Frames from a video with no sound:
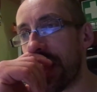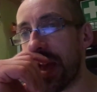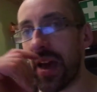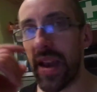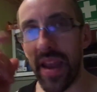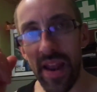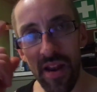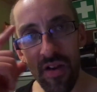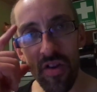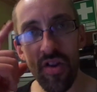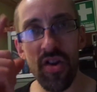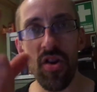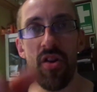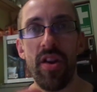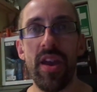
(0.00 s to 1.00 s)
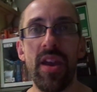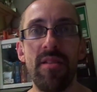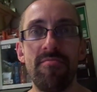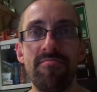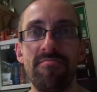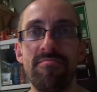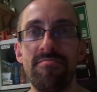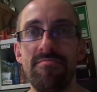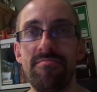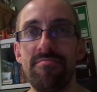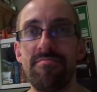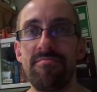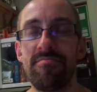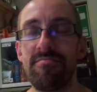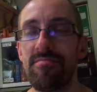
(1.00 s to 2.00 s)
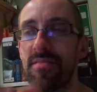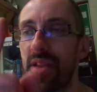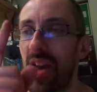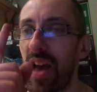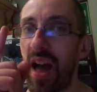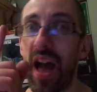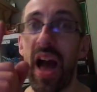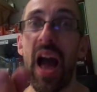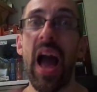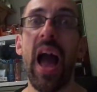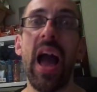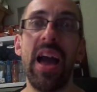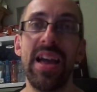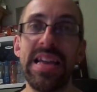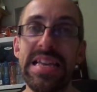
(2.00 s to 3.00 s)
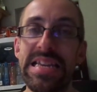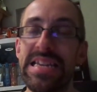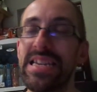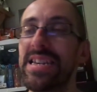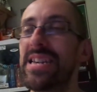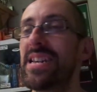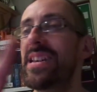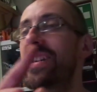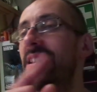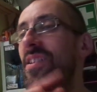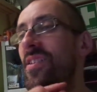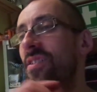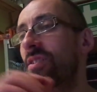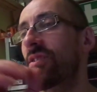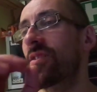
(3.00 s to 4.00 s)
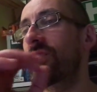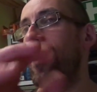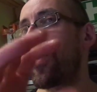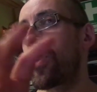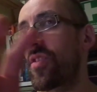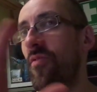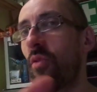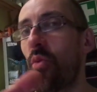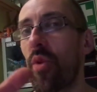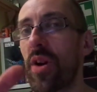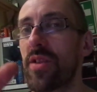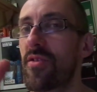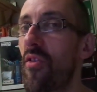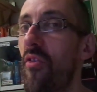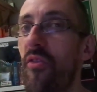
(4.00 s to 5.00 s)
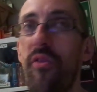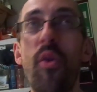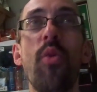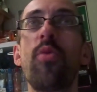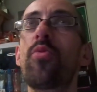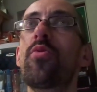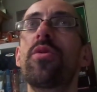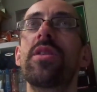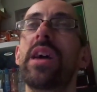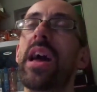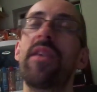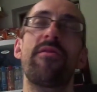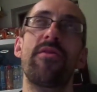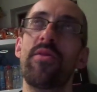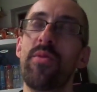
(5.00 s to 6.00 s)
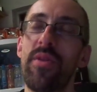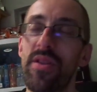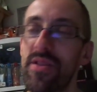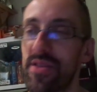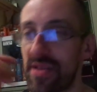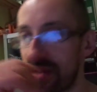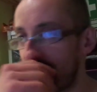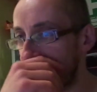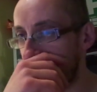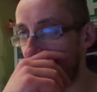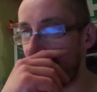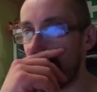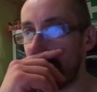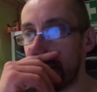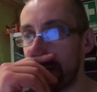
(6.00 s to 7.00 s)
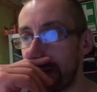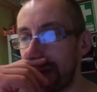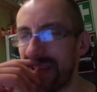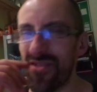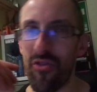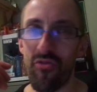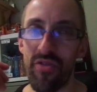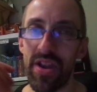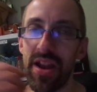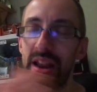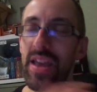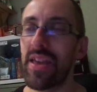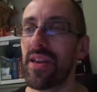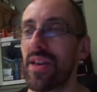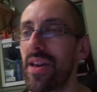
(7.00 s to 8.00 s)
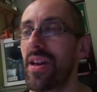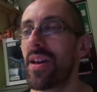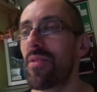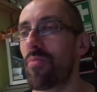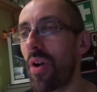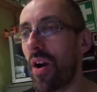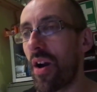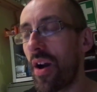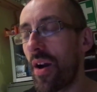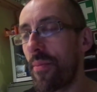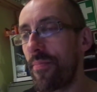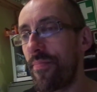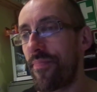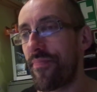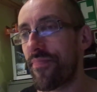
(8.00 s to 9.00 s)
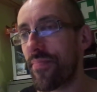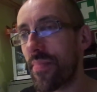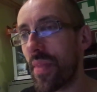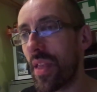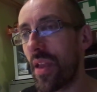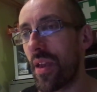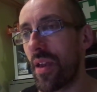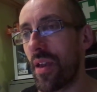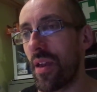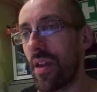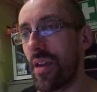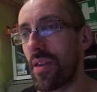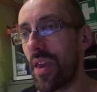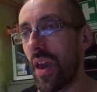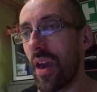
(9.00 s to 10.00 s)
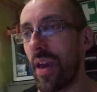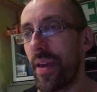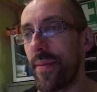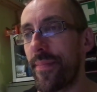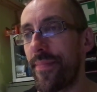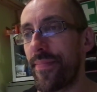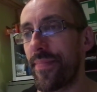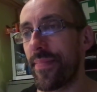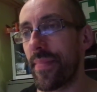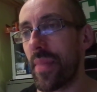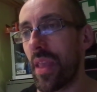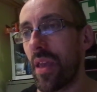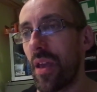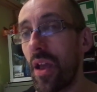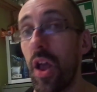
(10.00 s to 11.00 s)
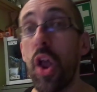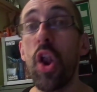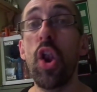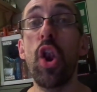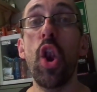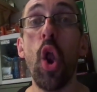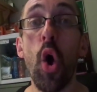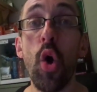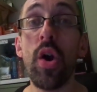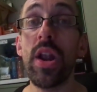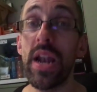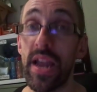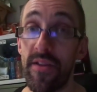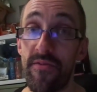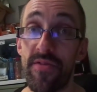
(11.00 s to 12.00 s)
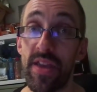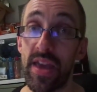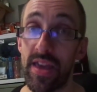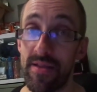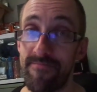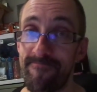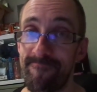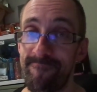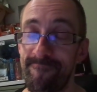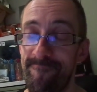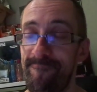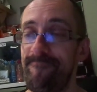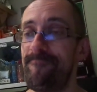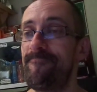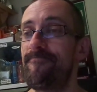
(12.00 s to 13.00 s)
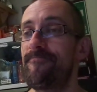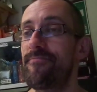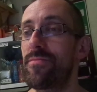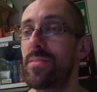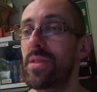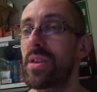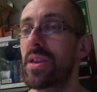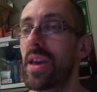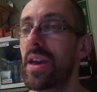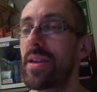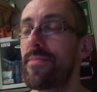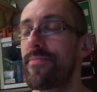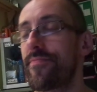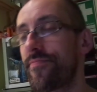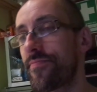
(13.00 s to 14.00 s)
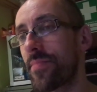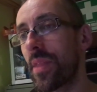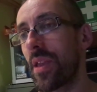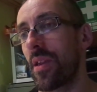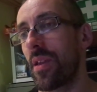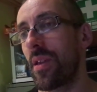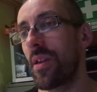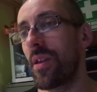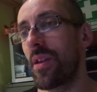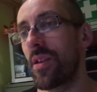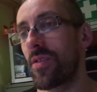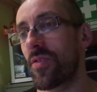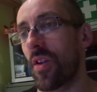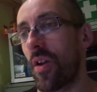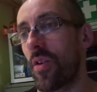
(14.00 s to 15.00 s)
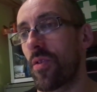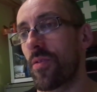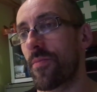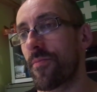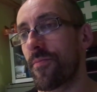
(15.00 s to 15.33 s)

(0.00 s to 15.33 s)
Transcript: and then I got it. Ha! Kind of a way to fool everyone, right? Not really, but yeah. Log lifting. Okay, so